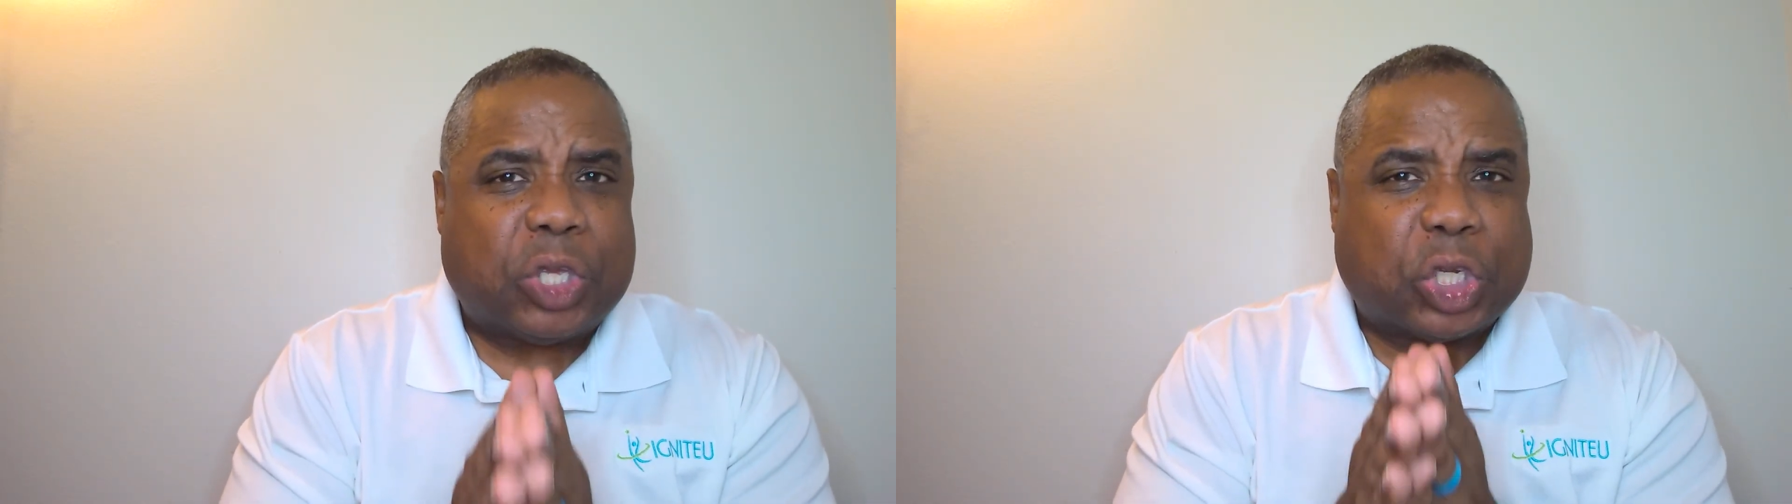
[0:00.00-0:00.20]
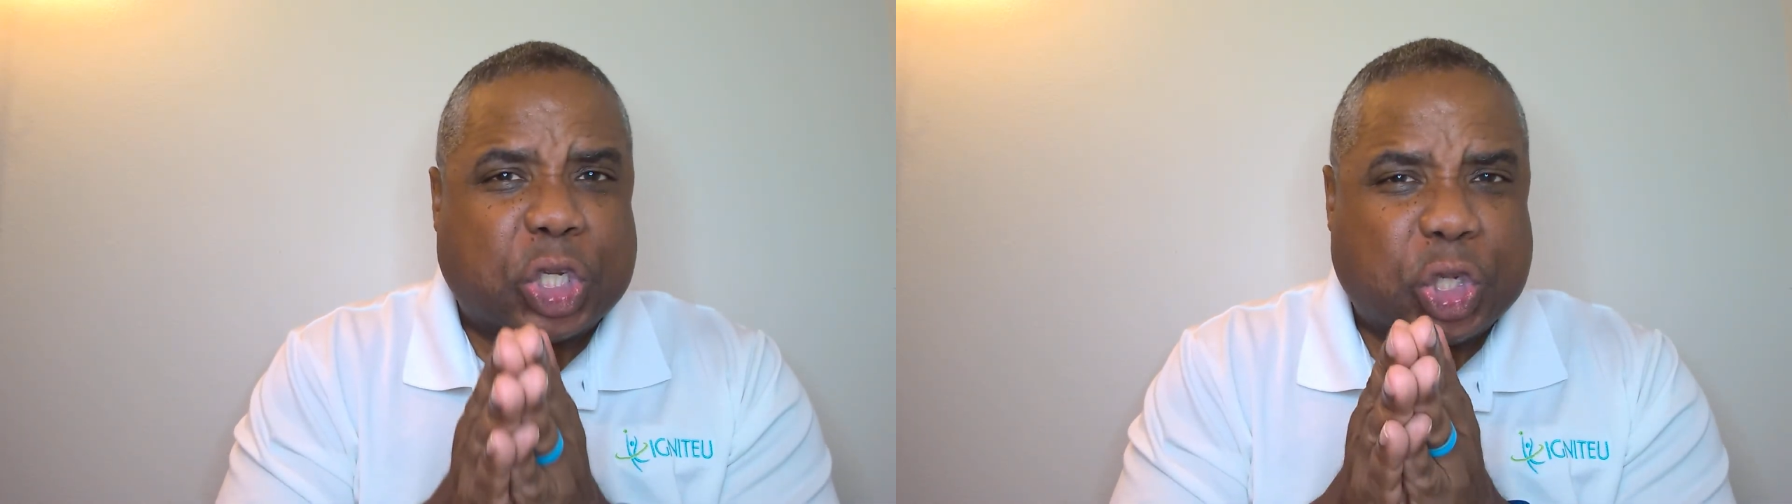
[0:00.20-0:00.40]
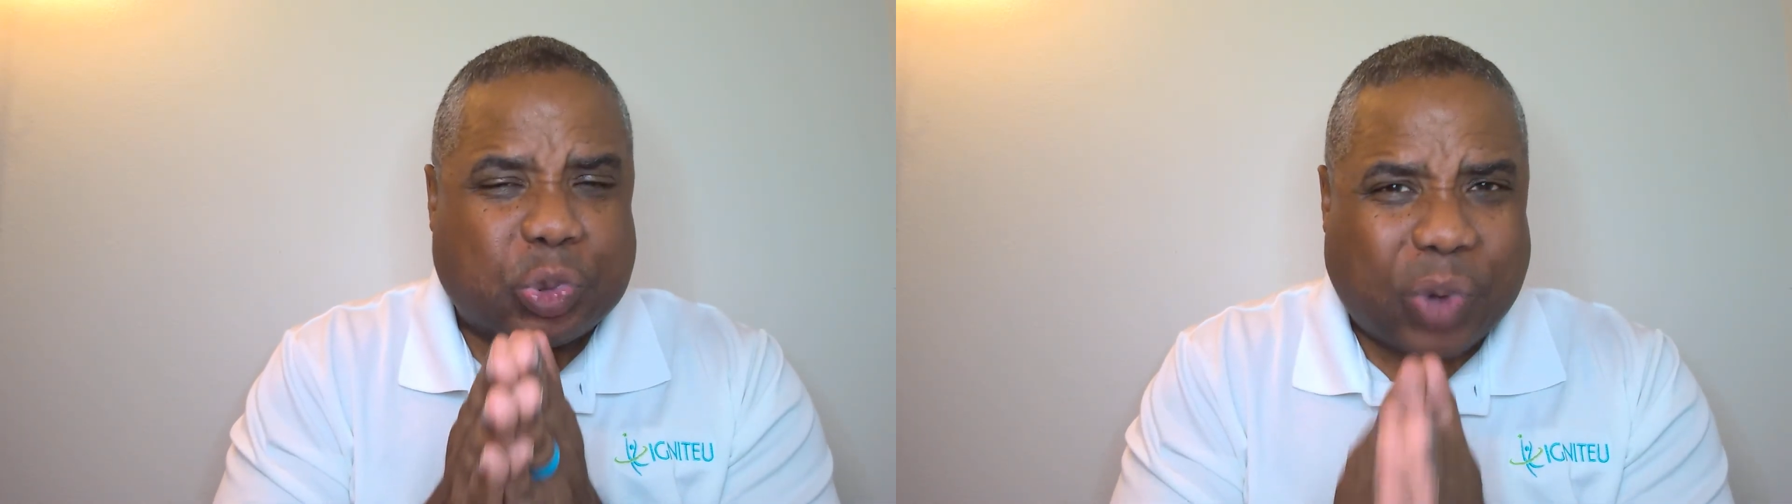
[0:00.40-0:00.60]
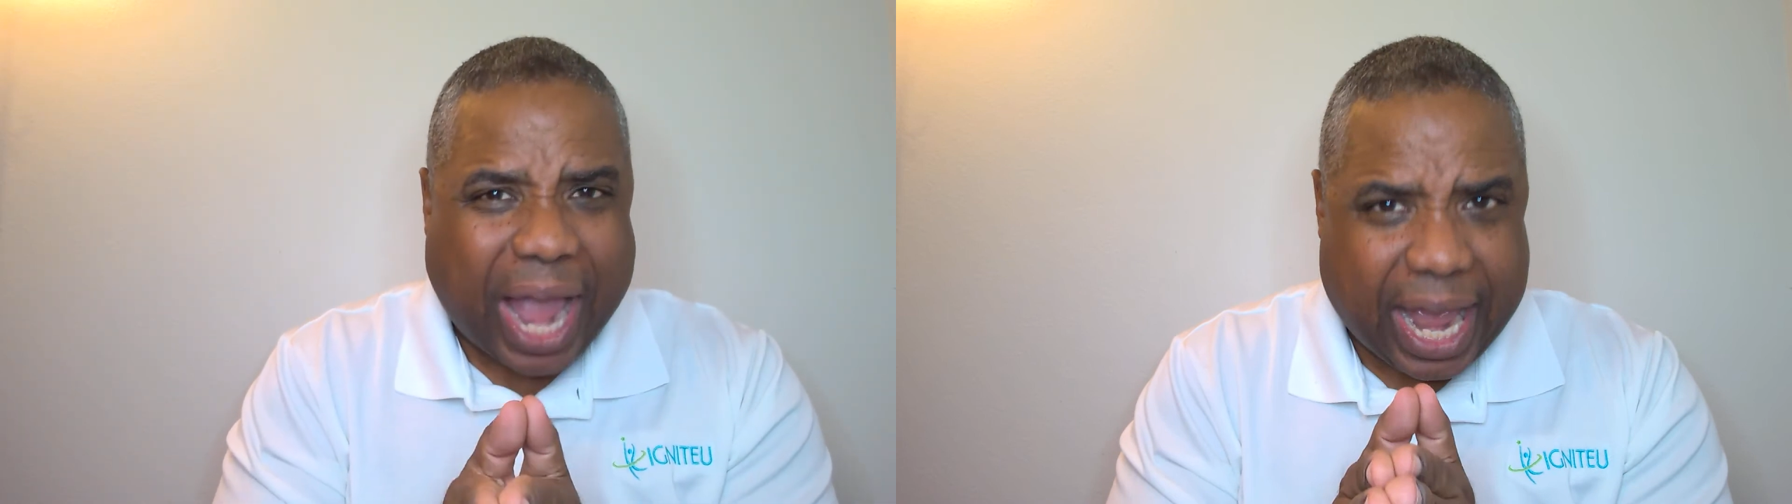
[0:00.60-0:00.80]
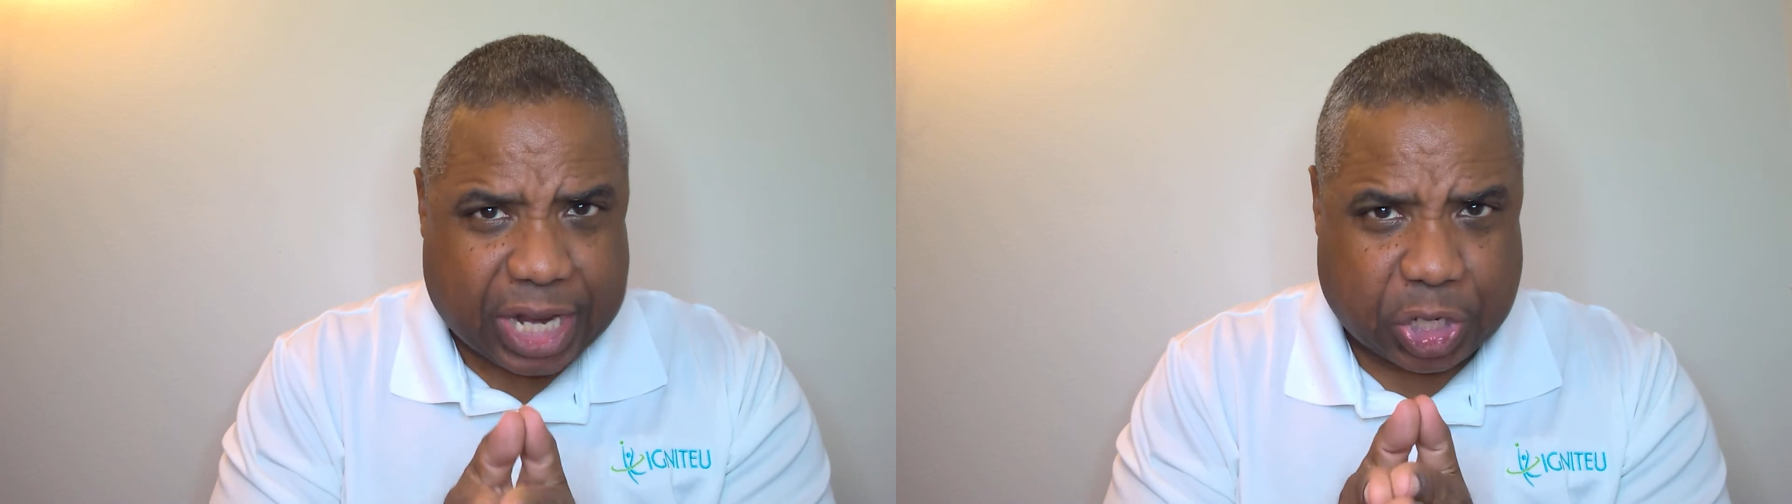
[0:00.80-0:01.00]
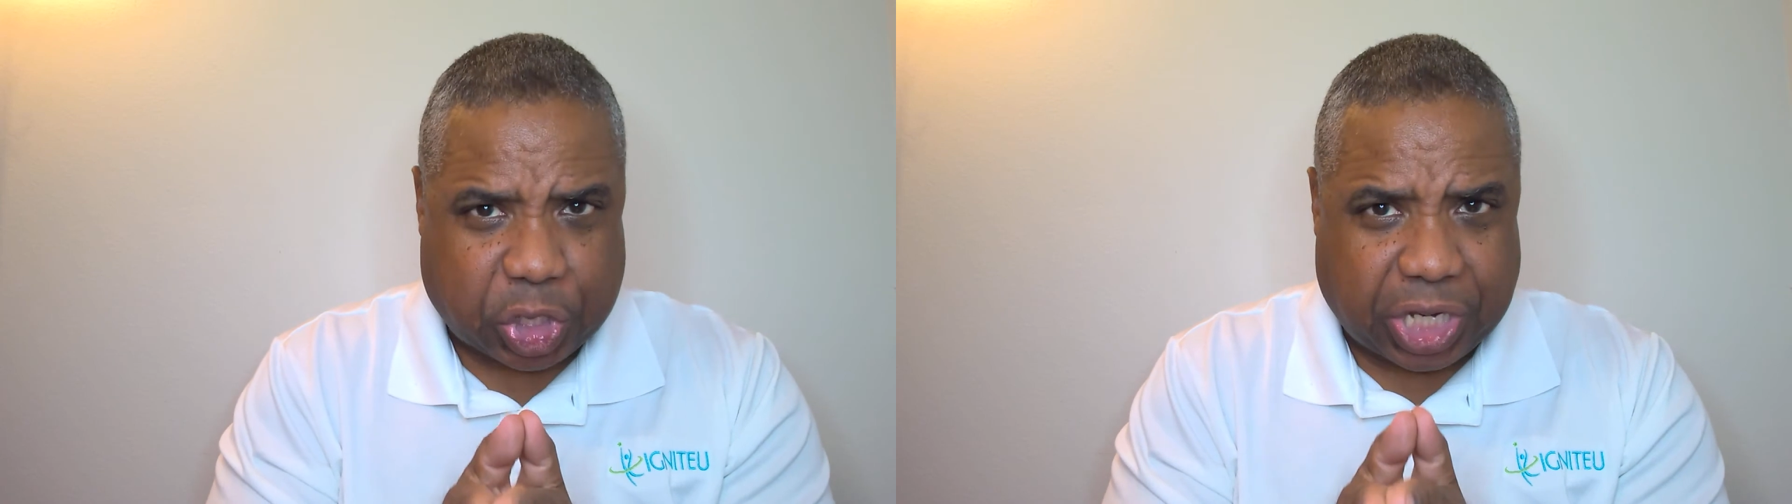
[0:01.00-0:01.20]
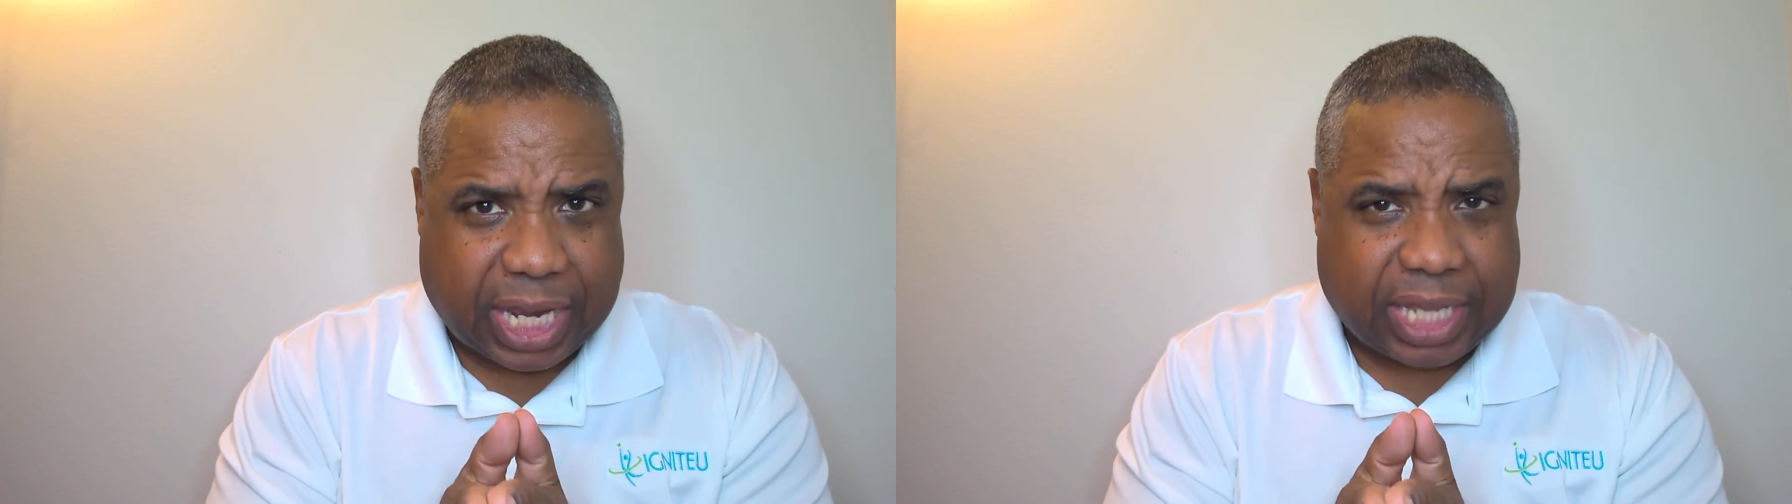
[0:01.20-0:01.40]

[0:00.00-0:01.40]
strategy